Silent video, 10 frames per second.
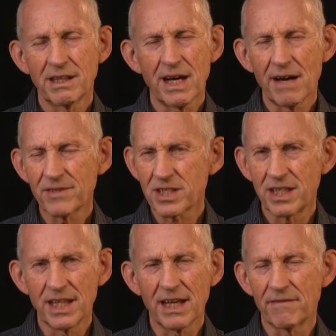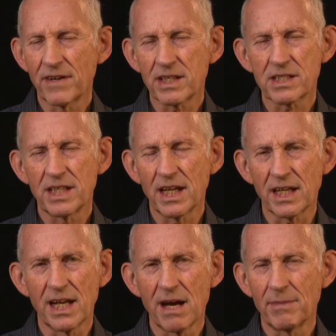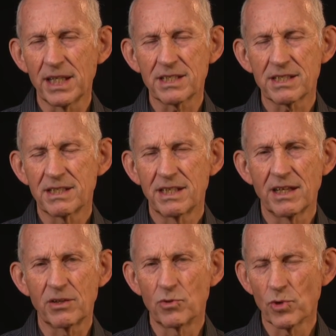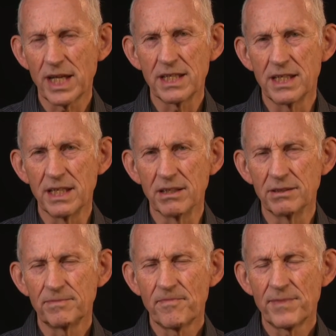obviously that affects the economics a great deal.